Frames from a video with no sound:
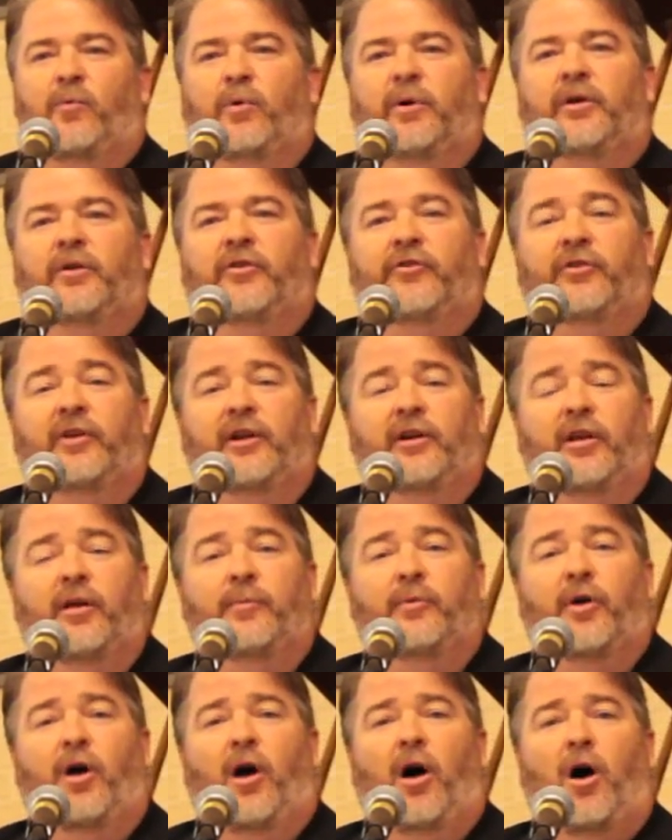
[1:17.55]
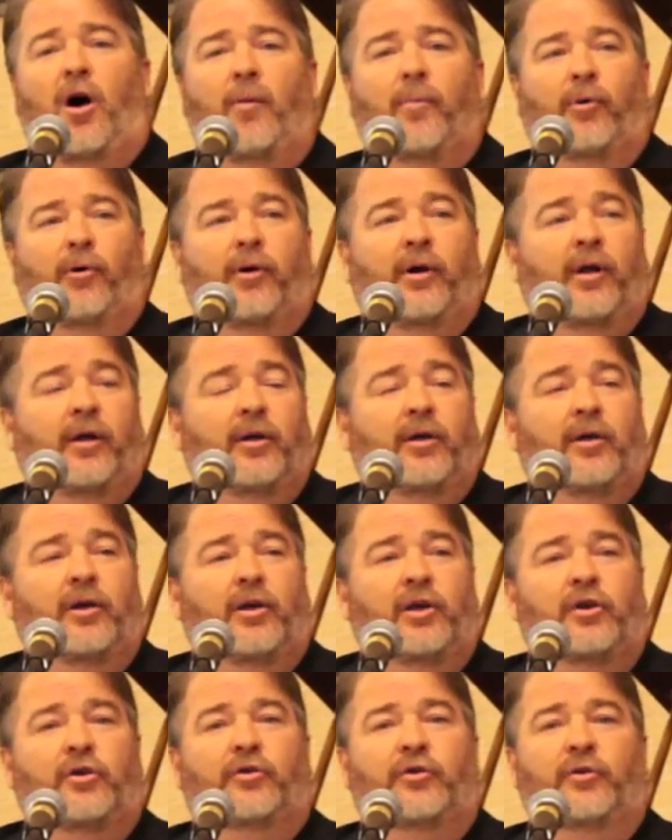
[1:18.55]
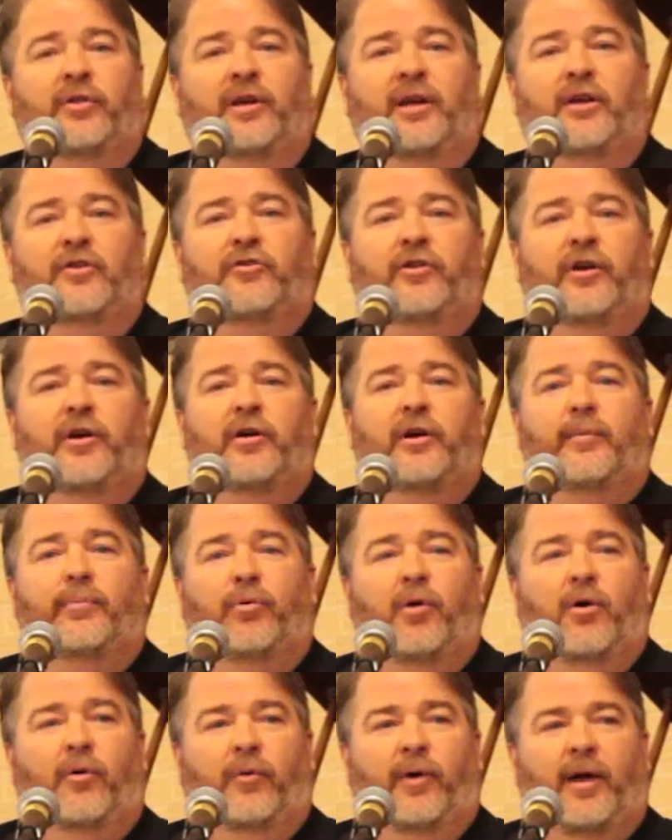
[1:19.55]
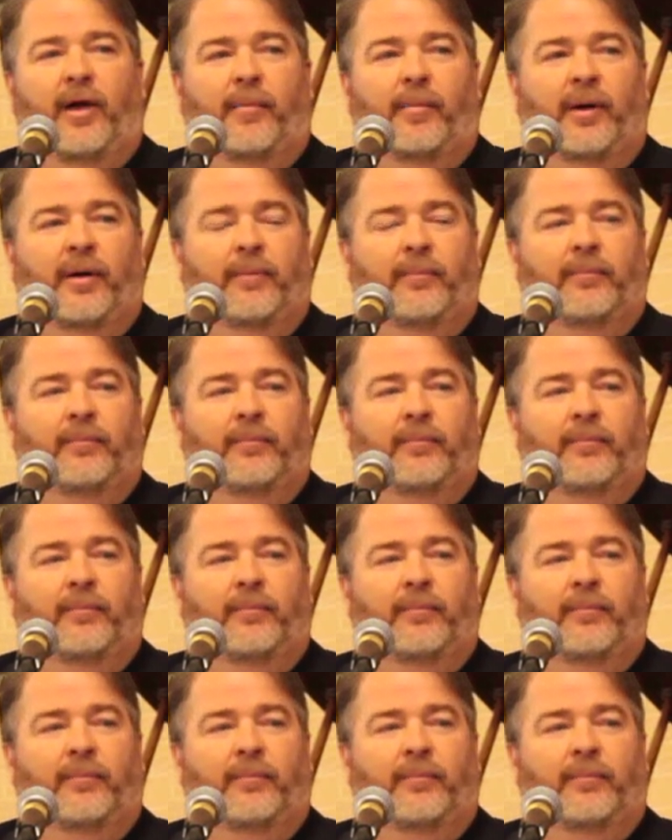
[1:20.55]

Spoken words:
wanted to send him to Auburn to the engineering program.